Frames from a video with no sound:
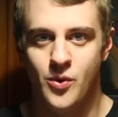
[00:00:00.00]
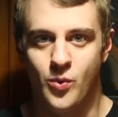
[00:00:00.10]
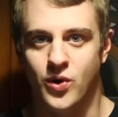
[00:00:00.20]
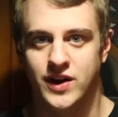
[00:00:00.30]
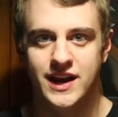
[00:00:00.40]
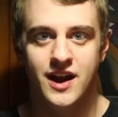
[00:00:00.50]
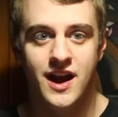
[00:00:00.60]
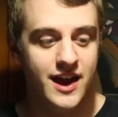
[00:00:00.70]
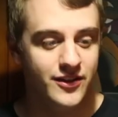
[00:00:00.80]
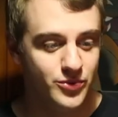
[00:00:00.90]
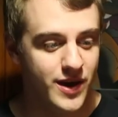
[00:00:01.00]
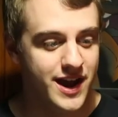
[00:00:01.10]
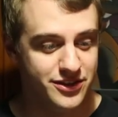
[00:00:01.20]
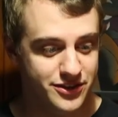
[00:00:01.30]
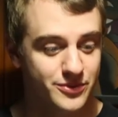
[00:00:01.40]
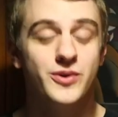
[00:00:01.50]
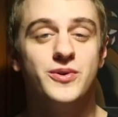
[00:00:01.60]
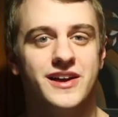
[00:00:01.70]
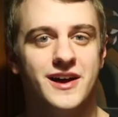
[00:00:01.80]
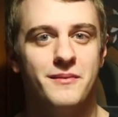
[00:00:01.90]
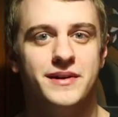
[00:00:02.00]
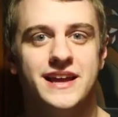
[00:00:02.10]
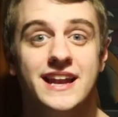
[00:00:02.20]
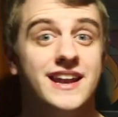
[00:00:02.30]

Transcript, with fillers: working his way through the company